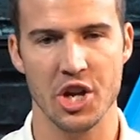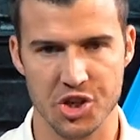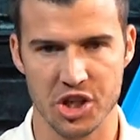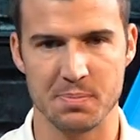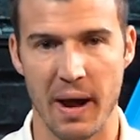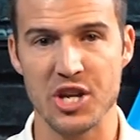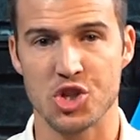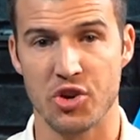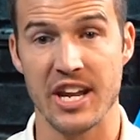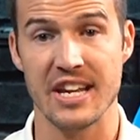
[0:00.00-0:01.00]
just by
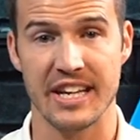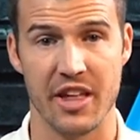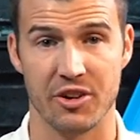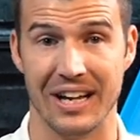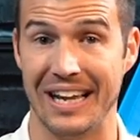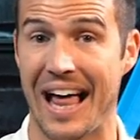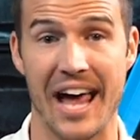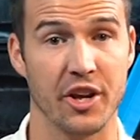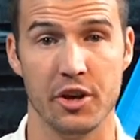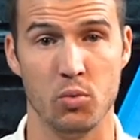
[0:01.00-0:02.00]
stringing together a
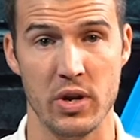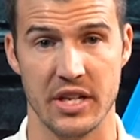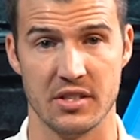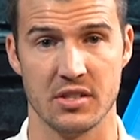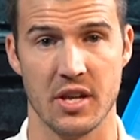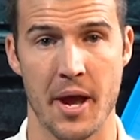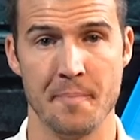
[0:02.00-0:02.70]
lot of good weeks.